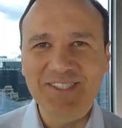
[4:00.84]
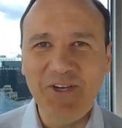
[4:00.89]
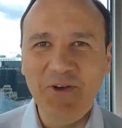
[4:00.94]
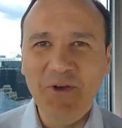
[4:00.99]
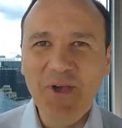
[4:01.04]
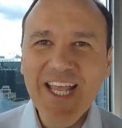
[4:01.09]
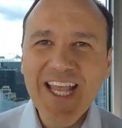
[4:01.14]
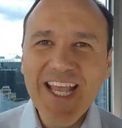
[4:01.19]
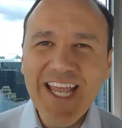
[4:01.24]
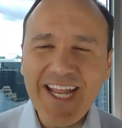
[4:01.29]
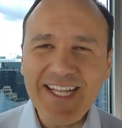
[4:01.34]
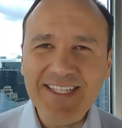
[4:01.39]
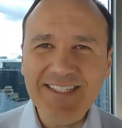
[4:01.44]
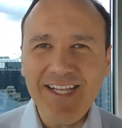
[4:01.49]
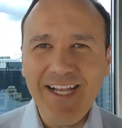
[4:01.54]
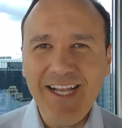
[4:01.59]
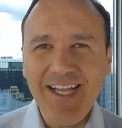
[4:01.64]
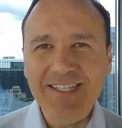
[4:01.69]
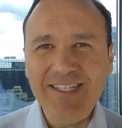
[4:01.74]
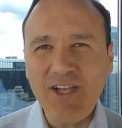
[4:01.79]
So it's
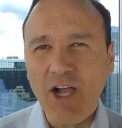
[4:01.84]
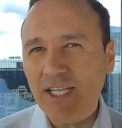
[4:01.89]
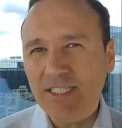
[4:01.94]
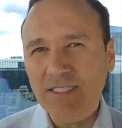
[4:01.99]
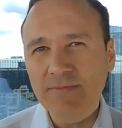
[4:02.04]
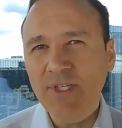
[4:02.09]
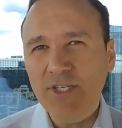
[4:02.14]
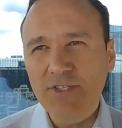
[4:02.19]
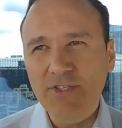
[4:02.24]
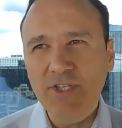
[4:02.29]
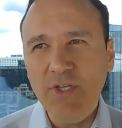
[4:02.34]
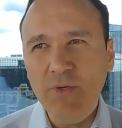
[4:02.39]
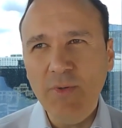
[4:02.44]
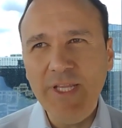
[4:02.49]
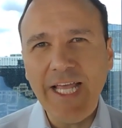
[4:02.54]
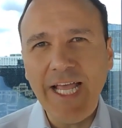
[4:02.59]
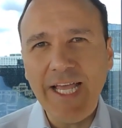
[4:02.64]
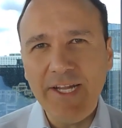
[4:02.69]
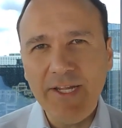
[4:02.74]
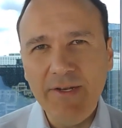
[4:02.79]
uh, it's awesome that you're doing
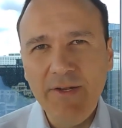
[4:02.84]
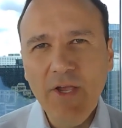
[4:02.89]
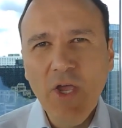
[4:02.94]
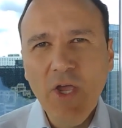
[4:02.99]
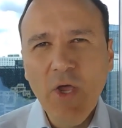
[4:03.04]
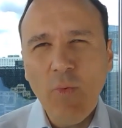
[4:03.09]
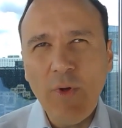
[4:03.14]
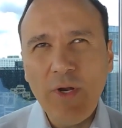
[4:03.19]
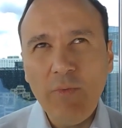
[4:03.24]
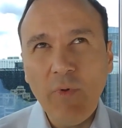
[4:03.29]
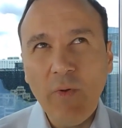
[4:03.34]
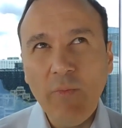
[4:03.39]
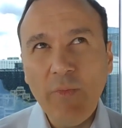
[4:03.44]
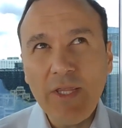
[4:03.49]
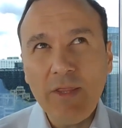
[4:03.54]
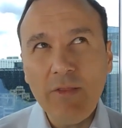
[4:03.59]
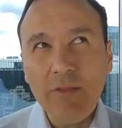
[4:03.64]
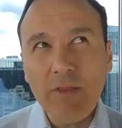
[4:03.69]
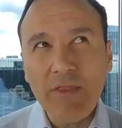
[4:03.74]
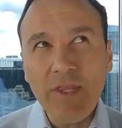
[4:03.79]
that. And when, when
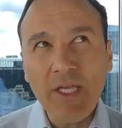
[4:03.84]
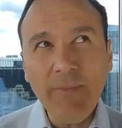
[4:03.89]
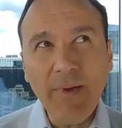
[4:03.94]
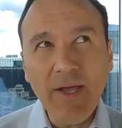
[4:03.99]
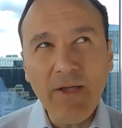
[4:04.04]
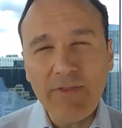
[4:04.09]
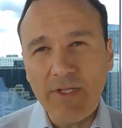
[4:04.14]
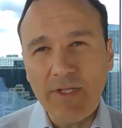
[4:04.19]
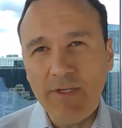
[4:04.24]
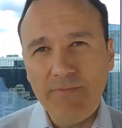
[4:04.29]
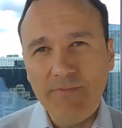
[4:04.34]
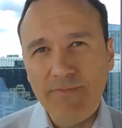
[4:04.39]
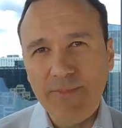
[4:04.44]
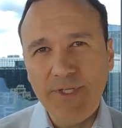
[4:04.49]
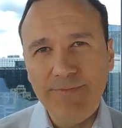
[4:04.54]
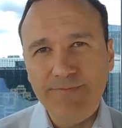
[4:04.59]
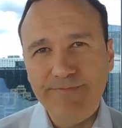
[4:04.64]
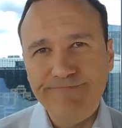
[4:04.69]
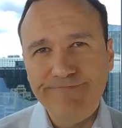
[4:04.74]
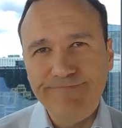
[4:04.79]
we think about the
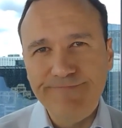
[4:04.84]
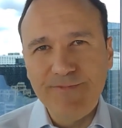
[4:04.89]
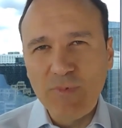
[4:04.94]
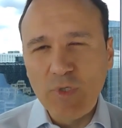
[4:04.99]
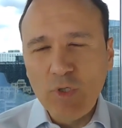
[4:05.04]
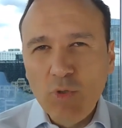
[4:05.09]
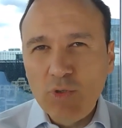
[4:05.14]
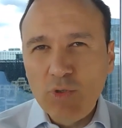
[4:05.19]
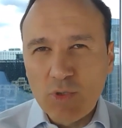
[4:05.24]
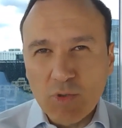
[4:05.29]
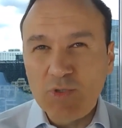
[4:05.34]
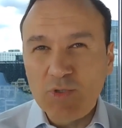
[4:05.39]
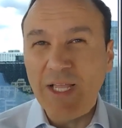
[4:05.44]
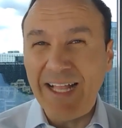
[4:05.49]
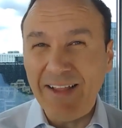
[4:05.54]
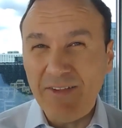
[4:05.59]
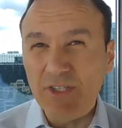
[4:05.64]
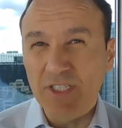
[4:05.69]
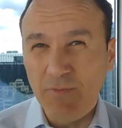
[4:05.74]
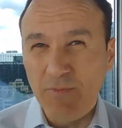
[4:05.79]
the who's who's
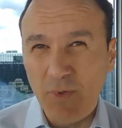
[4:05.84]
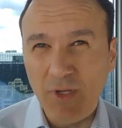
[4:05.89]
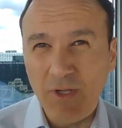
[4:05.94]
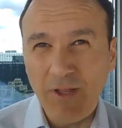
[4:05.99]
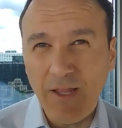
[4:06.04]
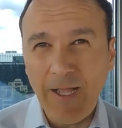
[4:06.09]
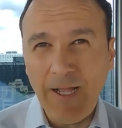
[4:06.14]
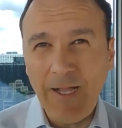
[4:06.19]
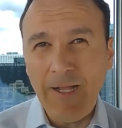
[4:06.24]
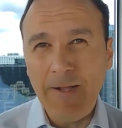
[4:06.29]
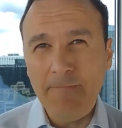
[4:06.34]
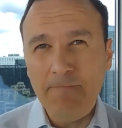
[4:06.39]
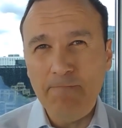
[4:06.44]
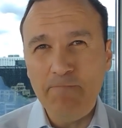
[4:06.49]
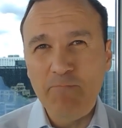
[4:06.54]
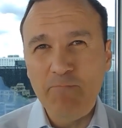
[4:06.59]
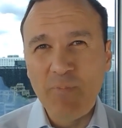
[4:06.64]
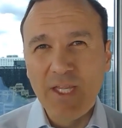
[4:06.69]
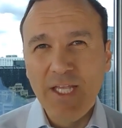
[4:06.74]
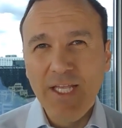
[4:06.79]
eligible,
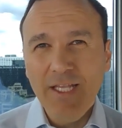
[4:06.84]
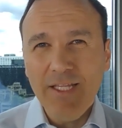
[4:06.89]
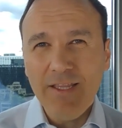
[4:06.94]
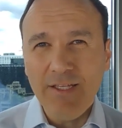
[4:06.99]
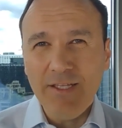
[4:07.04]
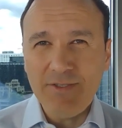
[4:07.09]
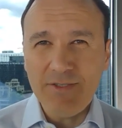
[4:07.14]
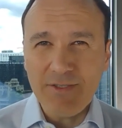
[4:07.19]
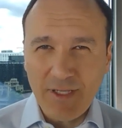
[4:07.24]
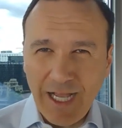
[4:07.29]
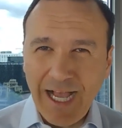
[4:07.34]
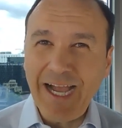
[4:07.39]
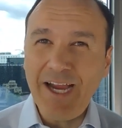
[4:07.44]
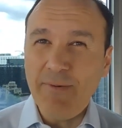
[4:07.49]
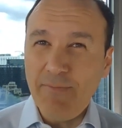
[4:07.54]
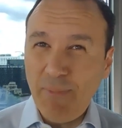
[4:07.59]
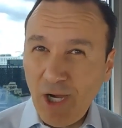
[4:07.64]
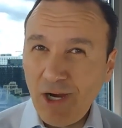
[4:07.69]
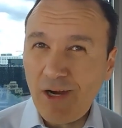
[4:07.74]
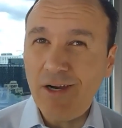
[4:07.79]
um, there's a
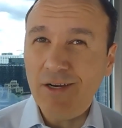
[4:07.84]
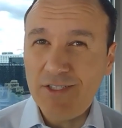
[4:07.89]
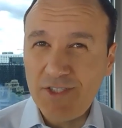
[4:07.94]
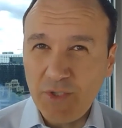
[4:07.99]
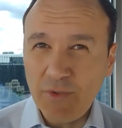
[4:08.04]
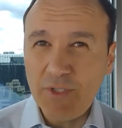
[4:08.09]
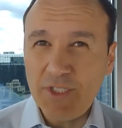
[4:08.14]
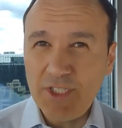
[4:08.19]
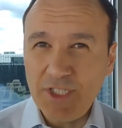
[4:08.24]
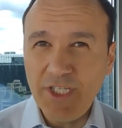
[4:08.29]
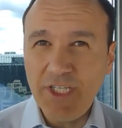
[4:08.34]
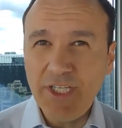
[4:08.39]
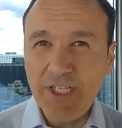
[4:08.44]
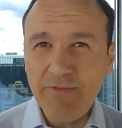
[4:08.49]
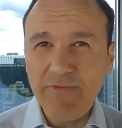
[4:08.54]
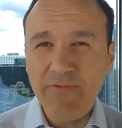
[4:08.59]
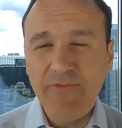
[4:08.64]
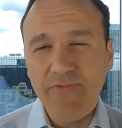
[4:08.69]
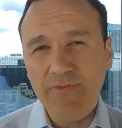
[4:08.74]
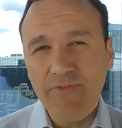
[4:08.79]
high bar to
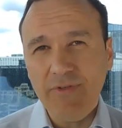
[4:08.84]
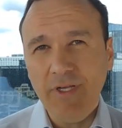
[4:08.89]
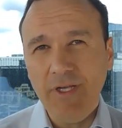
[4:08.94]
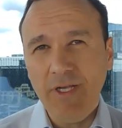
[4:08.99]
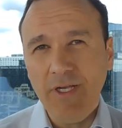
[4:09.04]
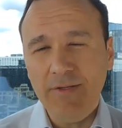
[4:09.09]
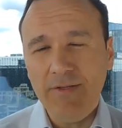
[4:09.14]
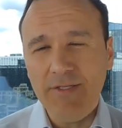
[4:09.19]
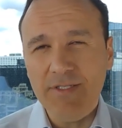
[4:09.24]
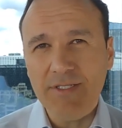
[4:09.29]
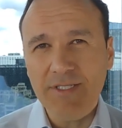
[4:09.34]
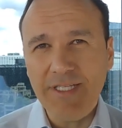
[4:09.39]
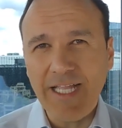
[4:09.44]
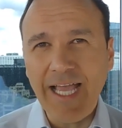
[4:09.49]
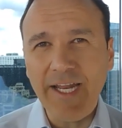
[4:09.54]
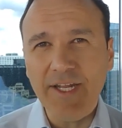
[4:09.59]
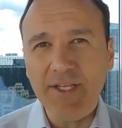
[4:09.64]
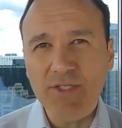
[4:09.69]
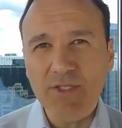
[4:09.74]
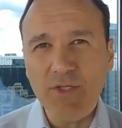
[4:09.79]
achieve uh, this
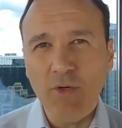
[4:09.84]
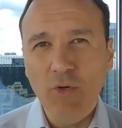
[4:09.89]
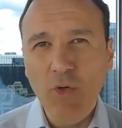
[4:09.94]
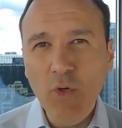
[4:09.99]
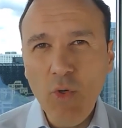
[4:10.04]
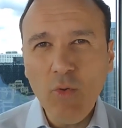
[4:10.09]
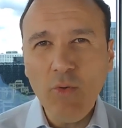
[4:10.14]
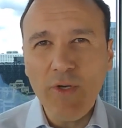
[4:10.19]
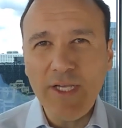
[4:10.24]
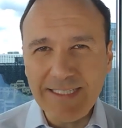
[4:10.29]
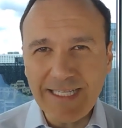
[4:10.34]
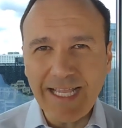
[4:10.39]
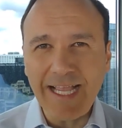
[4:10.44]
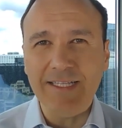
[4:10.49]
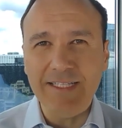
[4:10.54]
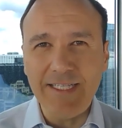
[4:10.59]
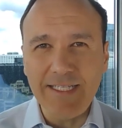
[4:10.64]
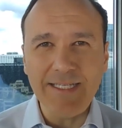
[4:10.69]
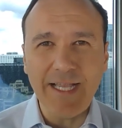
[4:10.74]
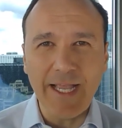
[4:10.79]
status. So who
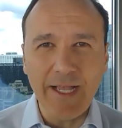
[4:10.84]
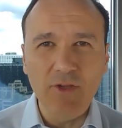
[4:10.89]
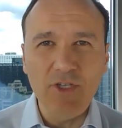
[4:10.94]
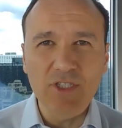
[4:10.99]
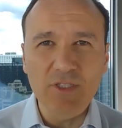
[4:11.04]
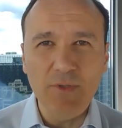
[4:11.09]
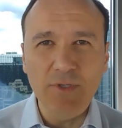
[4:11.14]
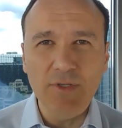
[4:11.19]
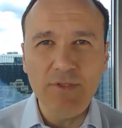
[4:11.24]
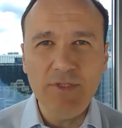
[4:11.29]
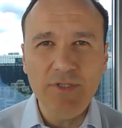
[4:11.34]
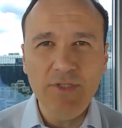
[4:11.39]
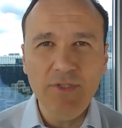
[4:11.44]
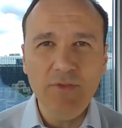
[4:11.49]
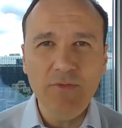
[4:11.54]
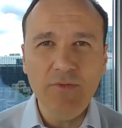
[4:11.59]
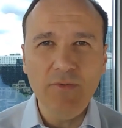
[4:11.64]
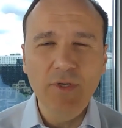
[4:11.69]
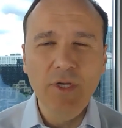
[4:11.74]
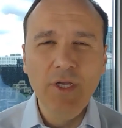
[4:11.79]
exactly is eligible
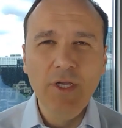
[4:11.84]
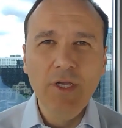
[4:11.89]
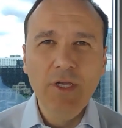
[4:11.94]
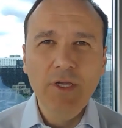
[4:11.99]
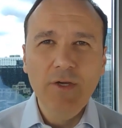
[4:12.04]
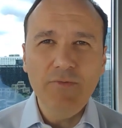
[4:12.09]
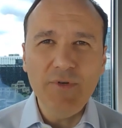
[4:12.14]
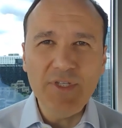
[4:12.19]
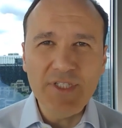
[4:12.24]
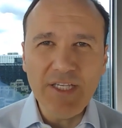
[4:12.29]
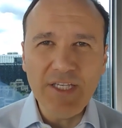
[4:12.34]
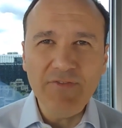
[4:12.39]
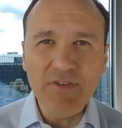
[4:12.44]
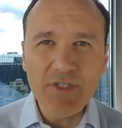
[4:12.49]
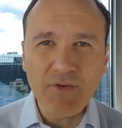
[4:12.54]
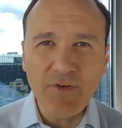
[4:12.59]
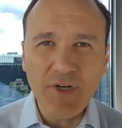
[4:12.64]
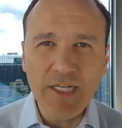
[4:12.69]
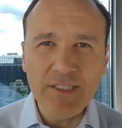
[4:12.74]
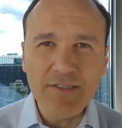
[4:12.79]
to receive this
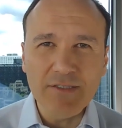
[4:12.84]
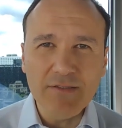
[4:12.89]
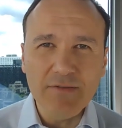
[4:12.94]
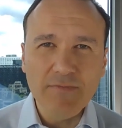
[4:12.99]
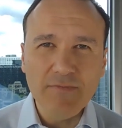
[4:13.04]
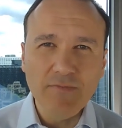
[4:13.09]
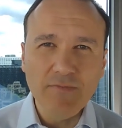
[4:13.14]
credential?